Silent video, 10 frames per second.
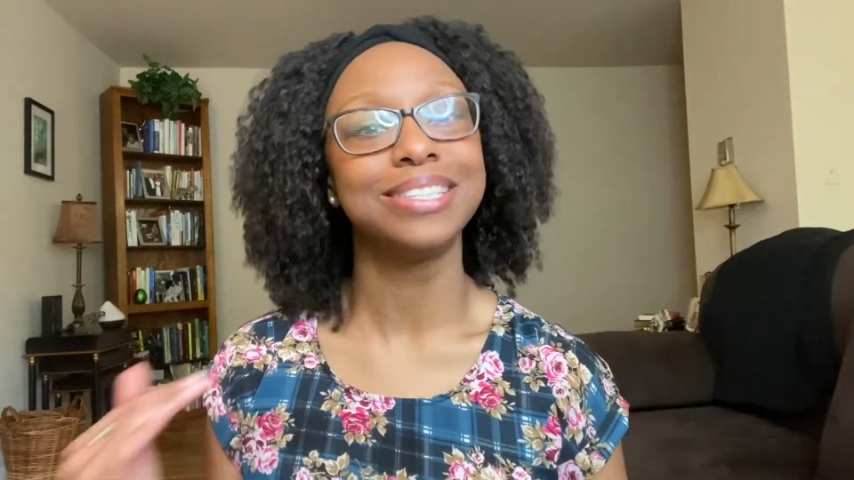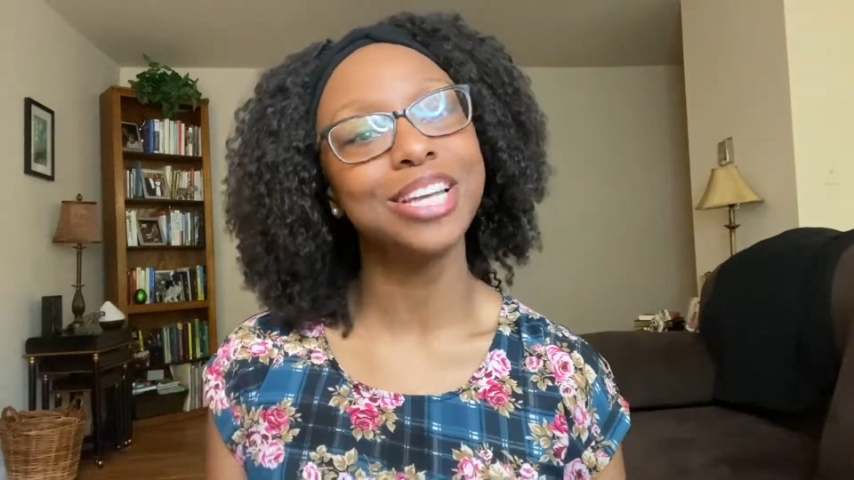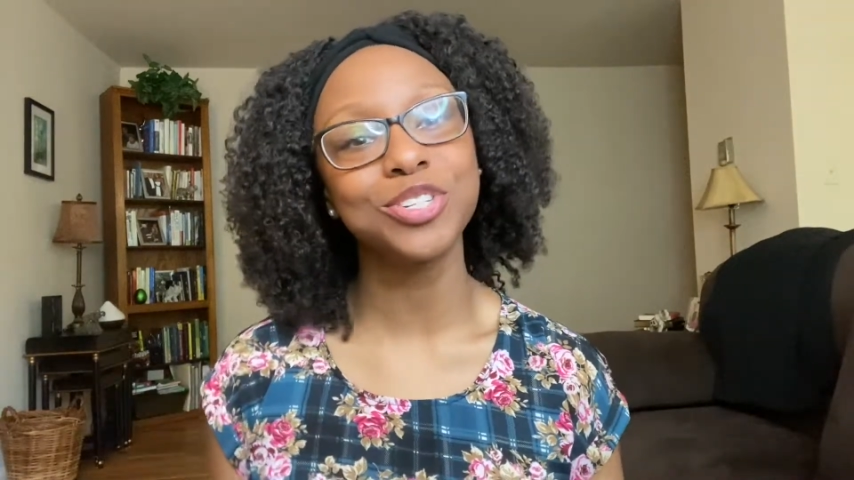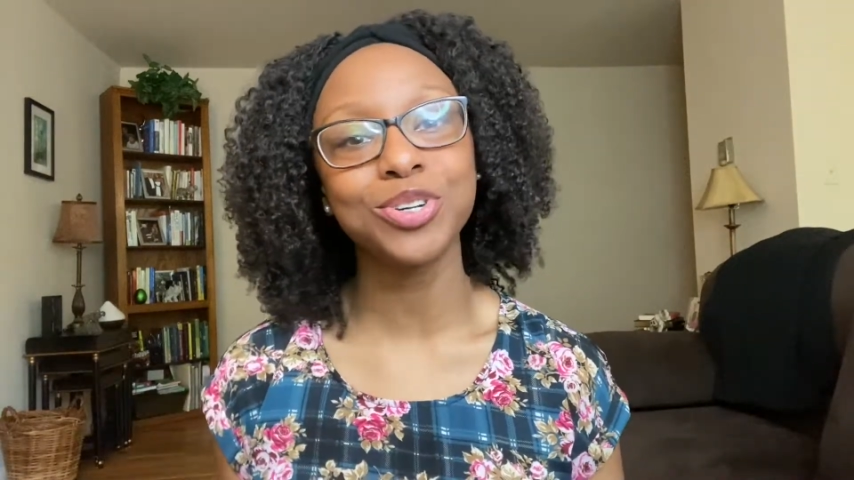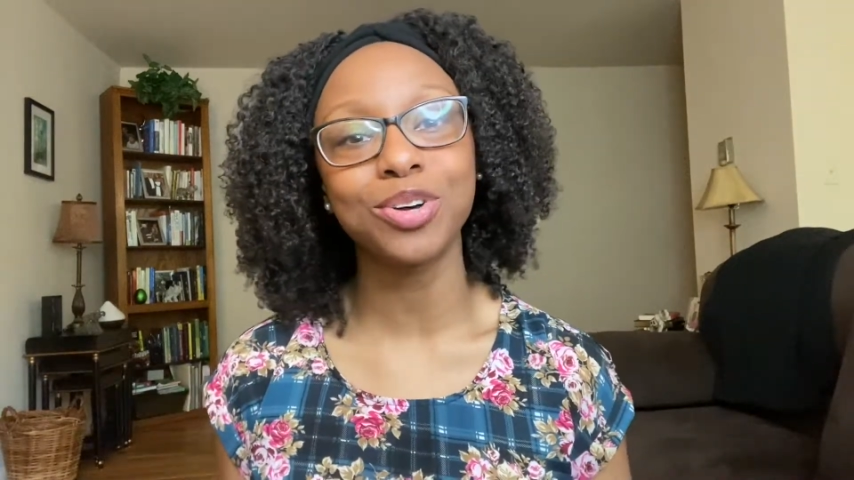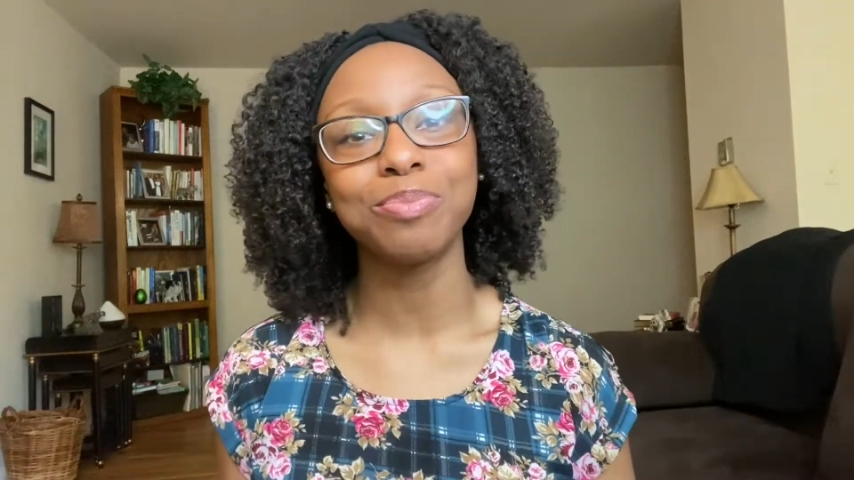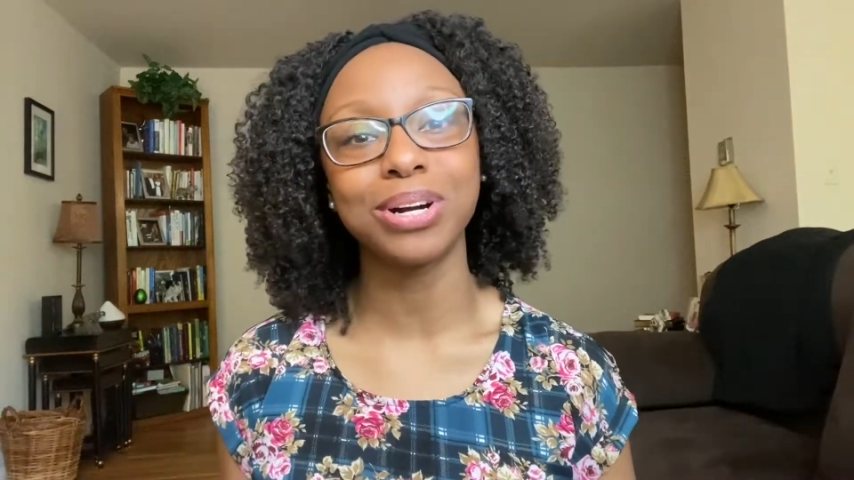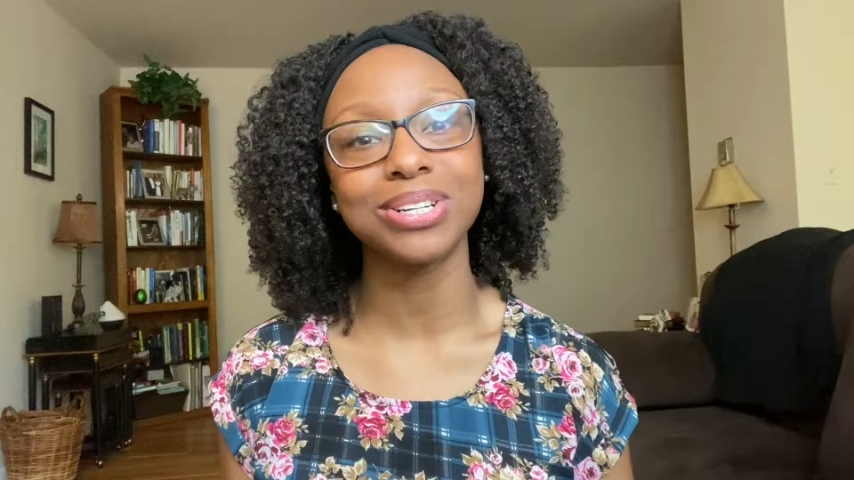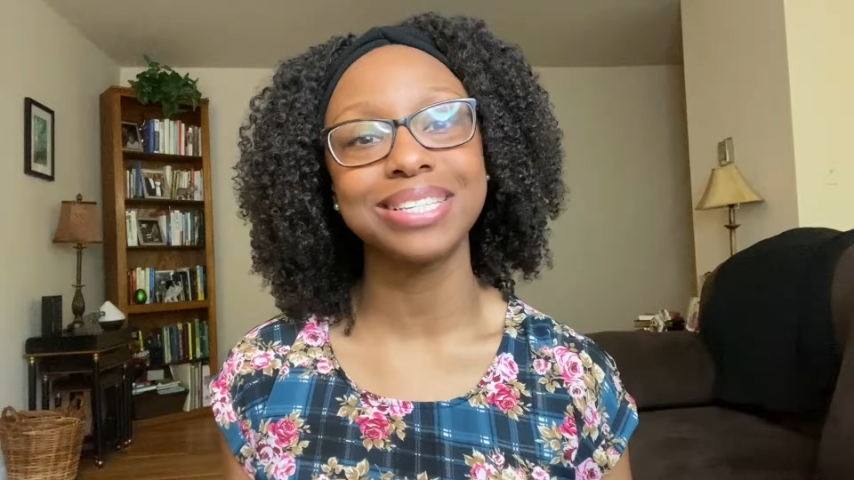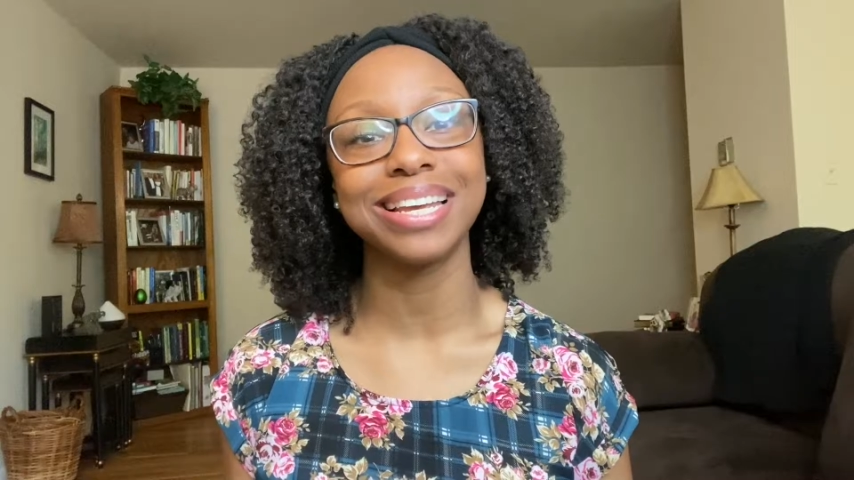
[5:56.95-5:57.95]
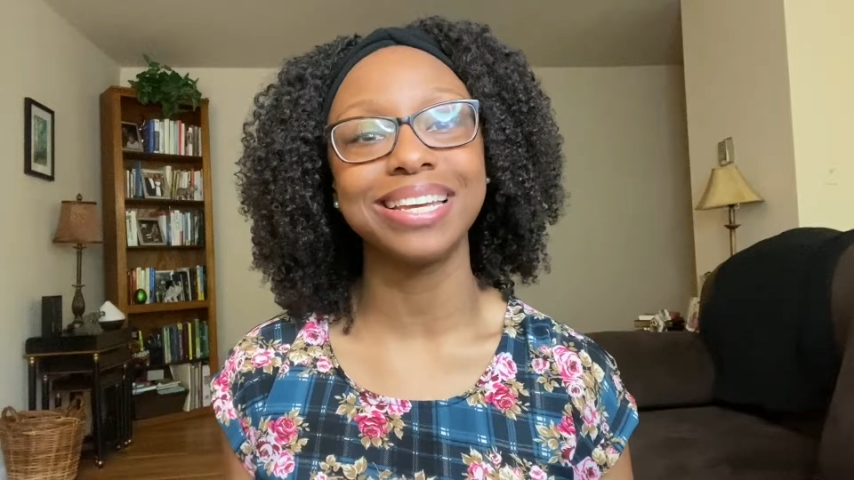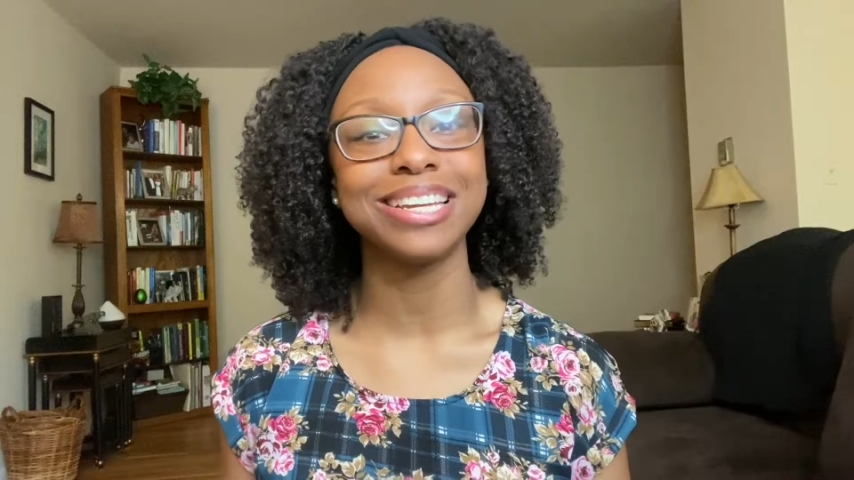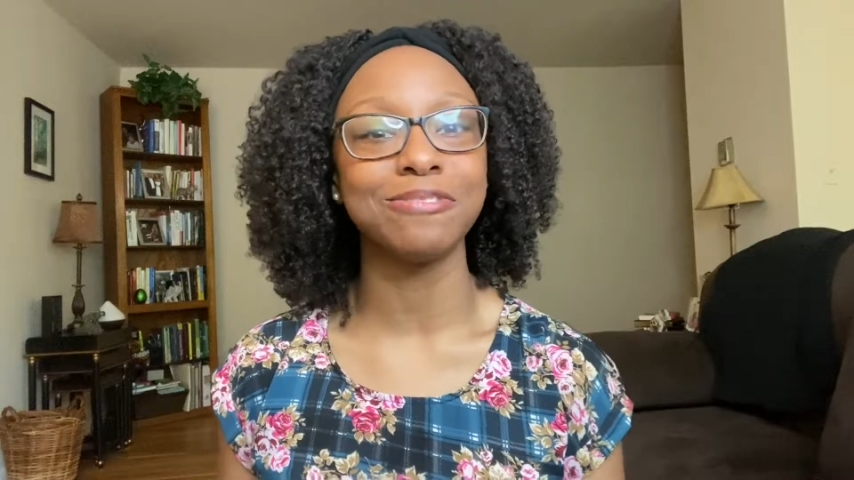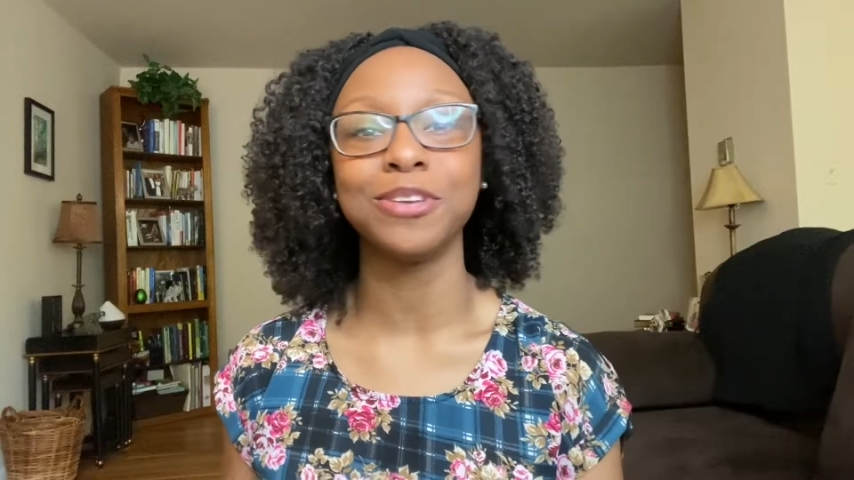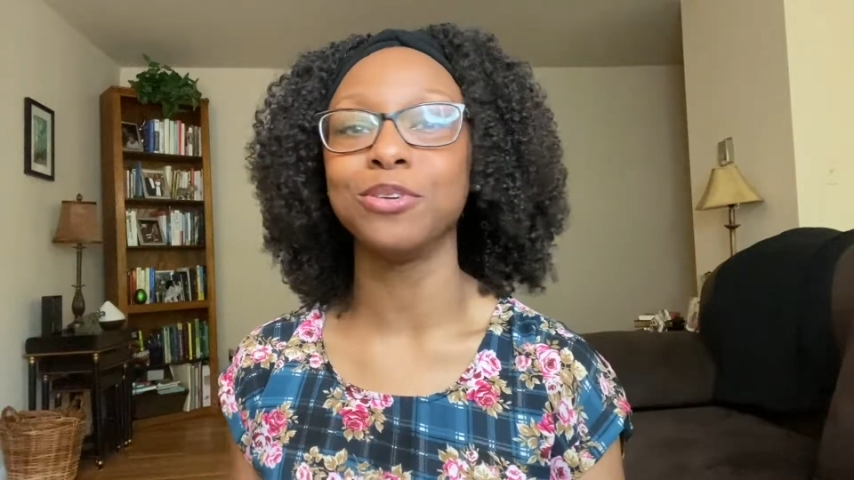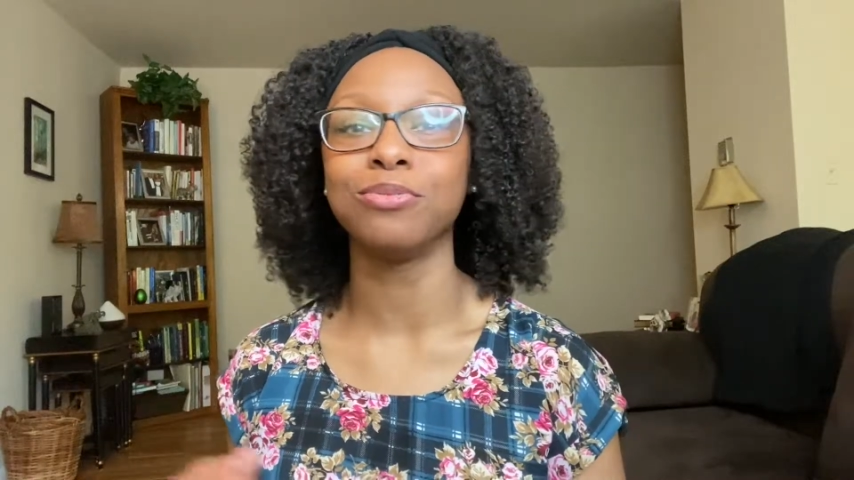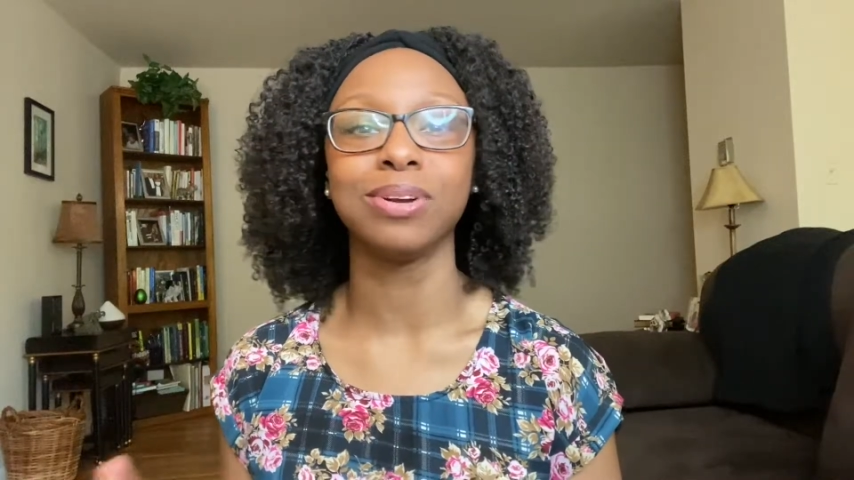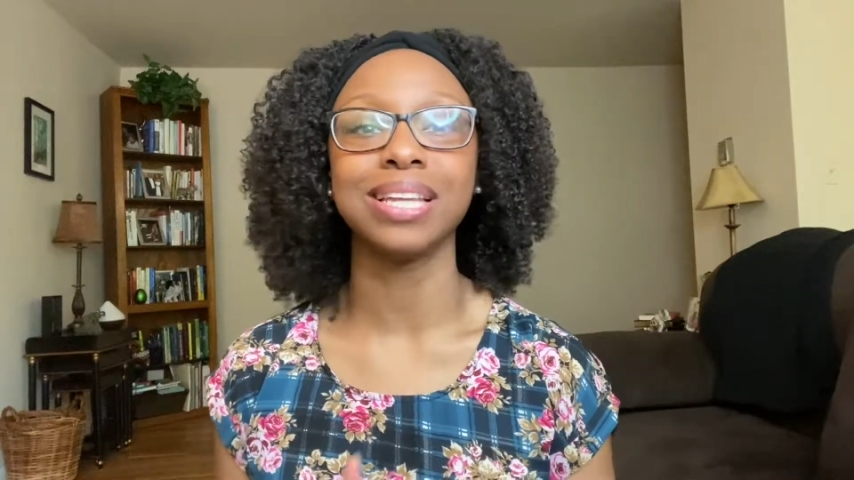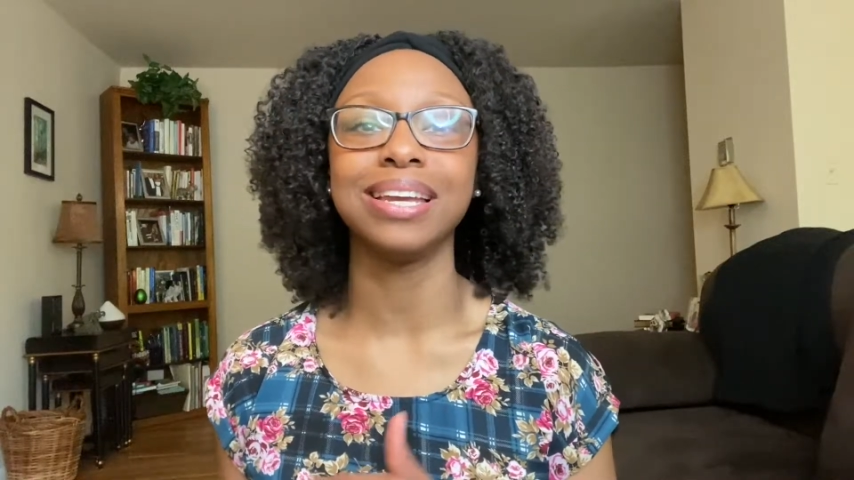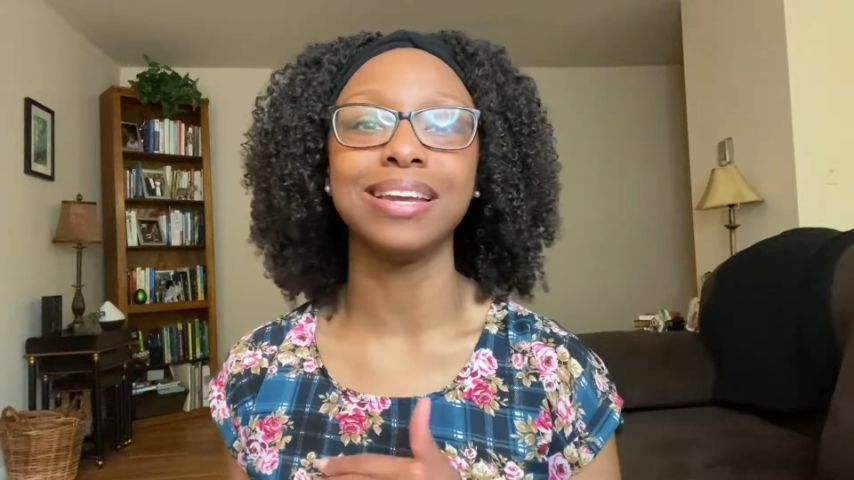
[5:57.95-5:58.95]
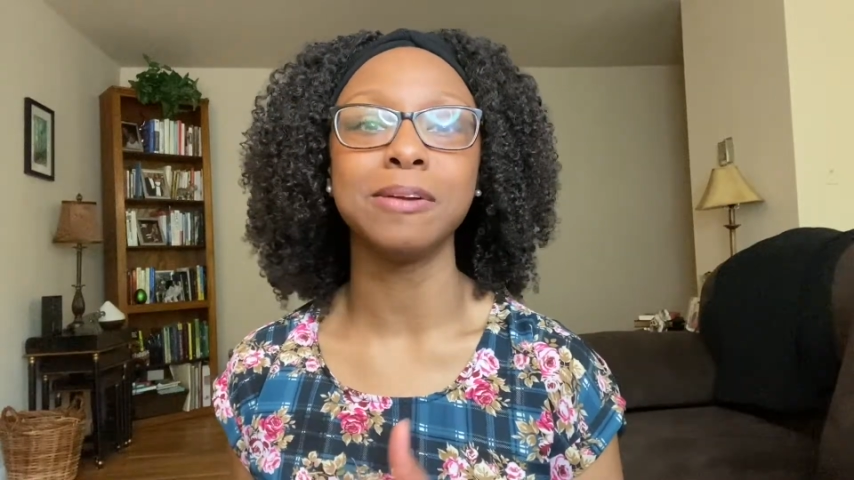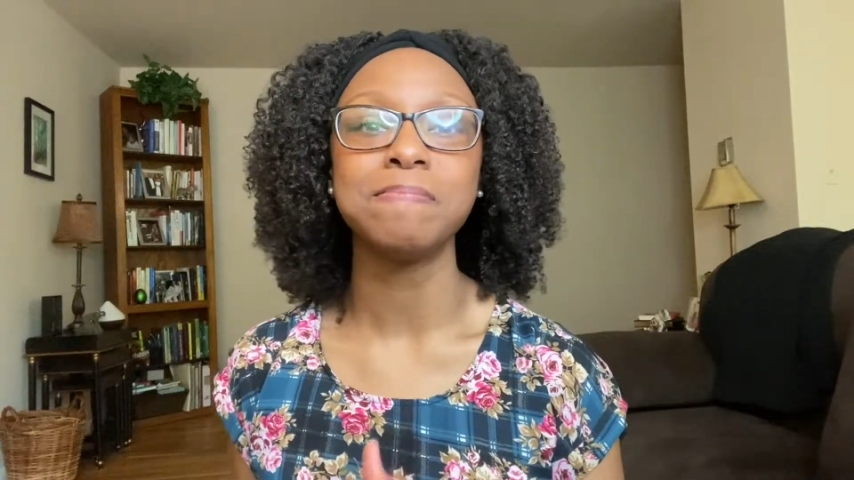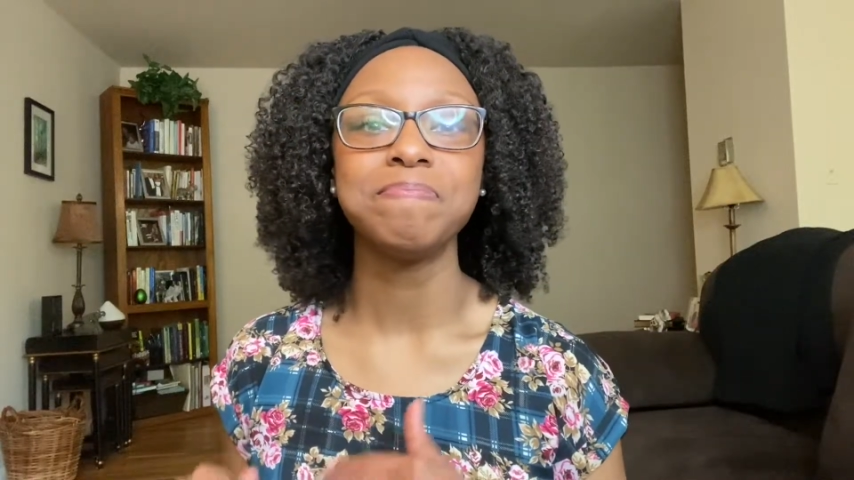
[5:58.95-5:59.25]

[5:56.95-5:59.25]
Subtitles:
digital person, if you really